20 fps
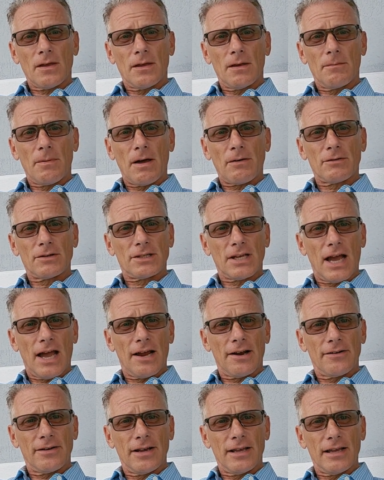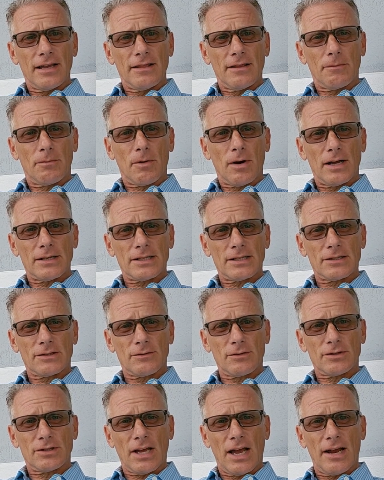retiring and the process
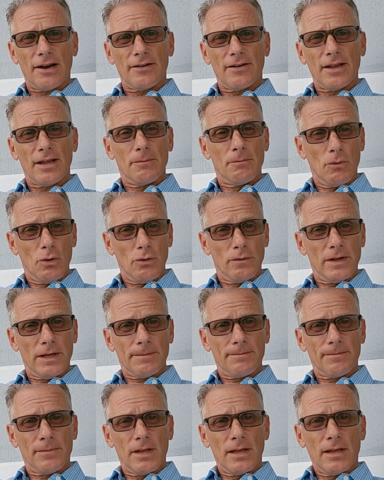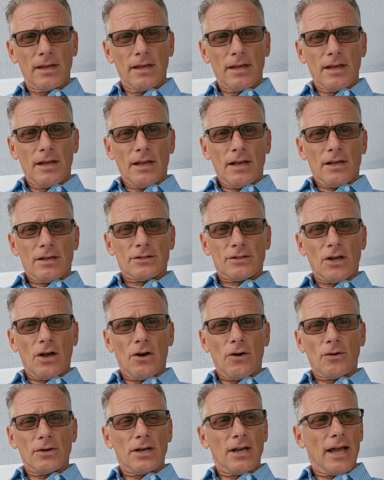of retiring and moving.
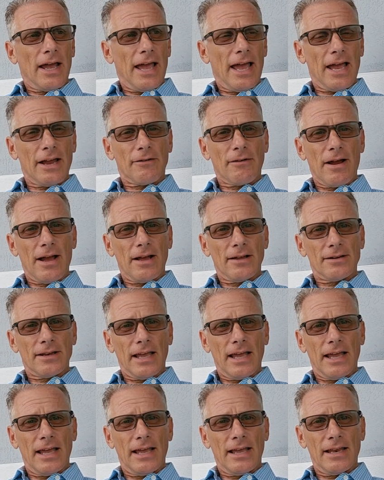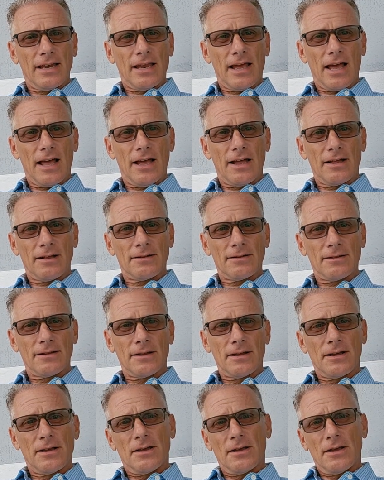So hang around and
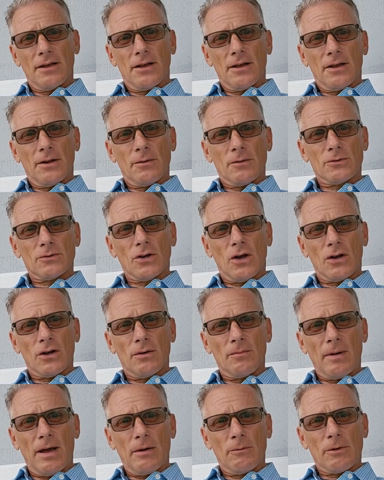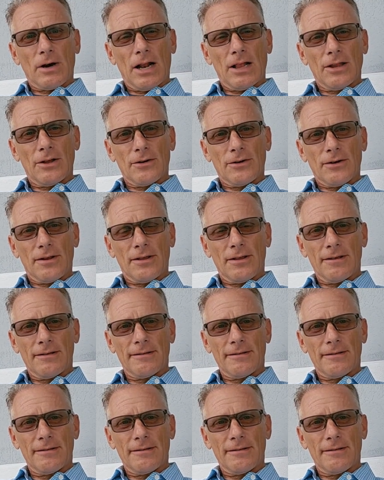we'll talk about what I learned.